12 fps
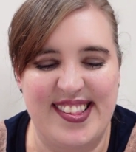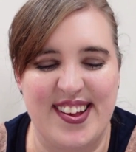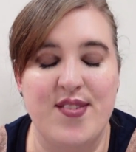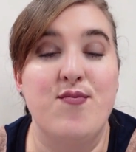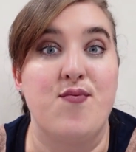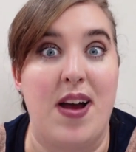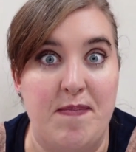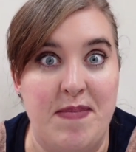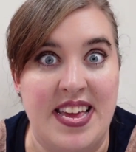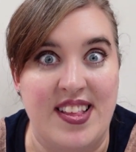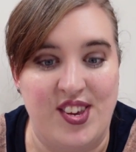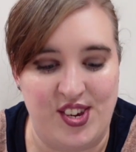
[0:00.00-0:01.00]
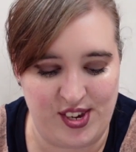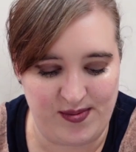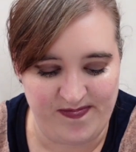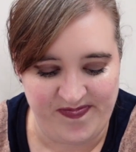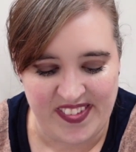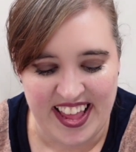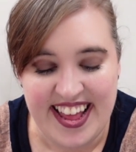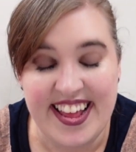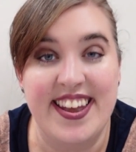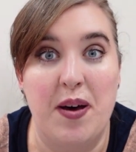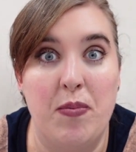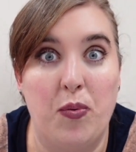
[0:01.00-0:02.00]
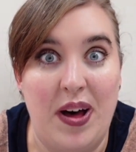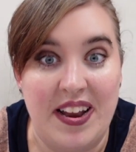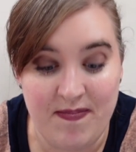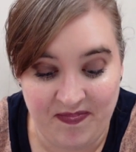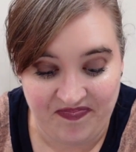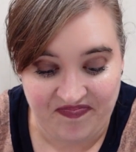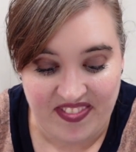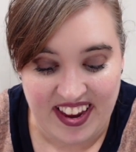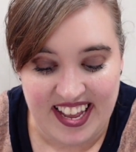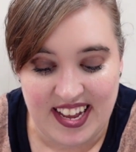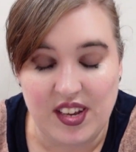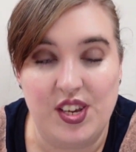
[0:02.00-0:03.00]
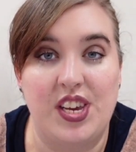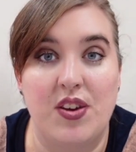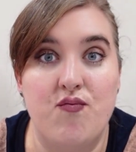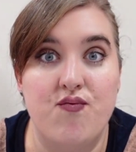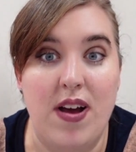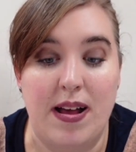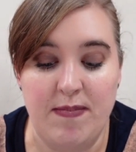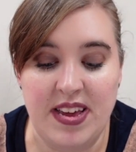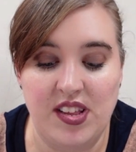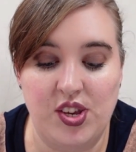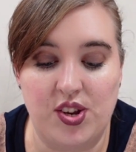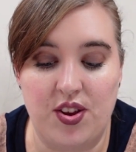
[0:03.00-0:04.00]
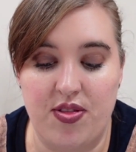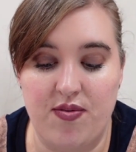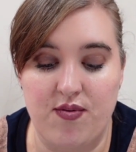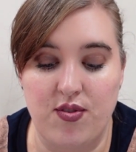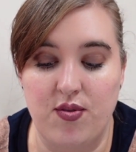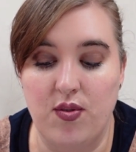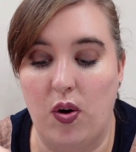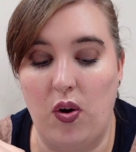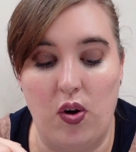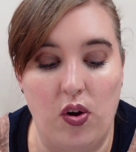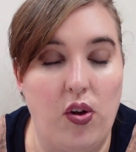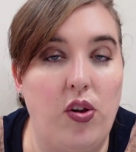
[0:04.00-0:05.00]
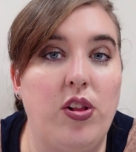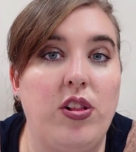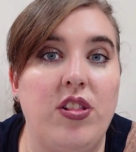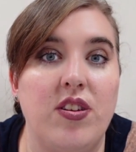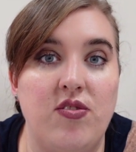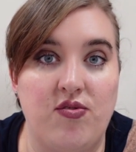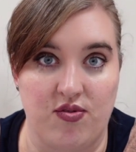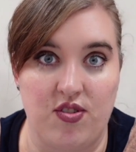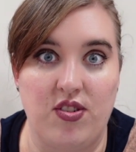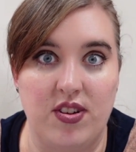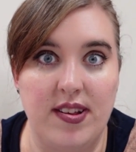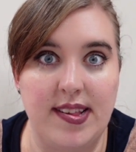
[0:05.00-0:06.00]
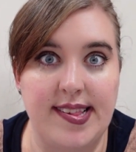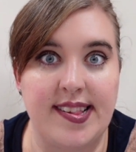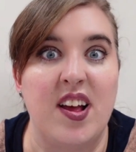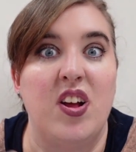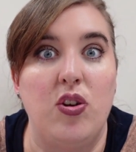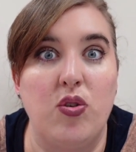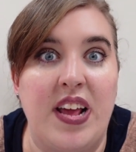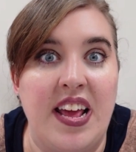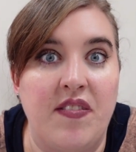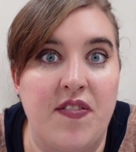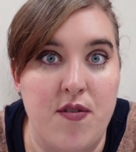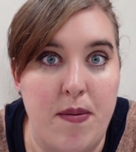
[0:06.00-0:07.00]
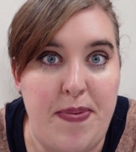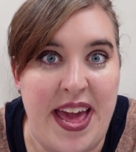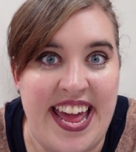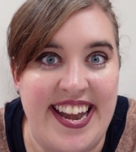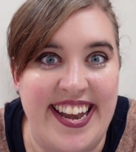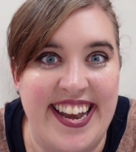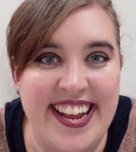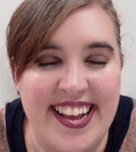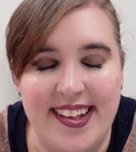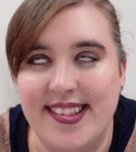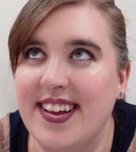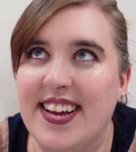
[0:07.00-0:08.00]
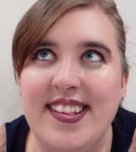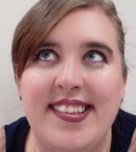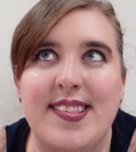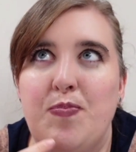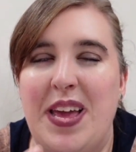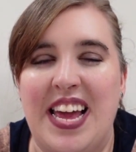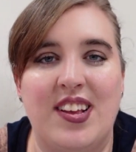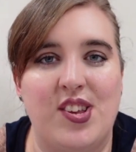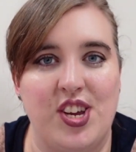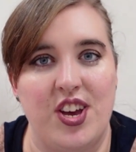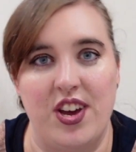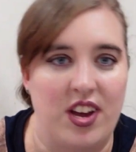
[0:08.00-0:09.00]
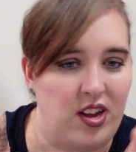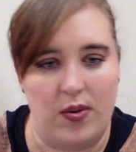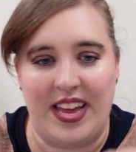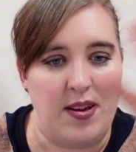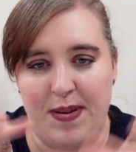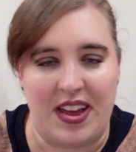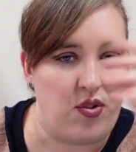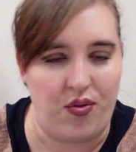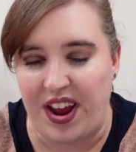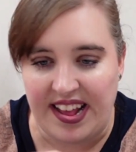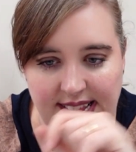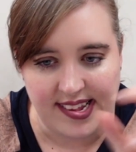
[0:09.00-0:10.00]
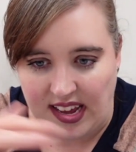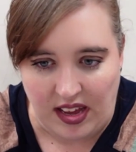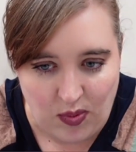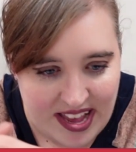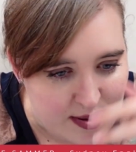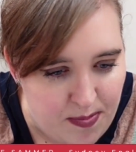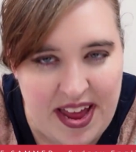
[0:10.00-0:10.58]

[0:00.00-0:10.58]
so rummage. Number one, she rummaged through all the drawers looking for a pen. So you can just picture her going a bit crazy. Where's a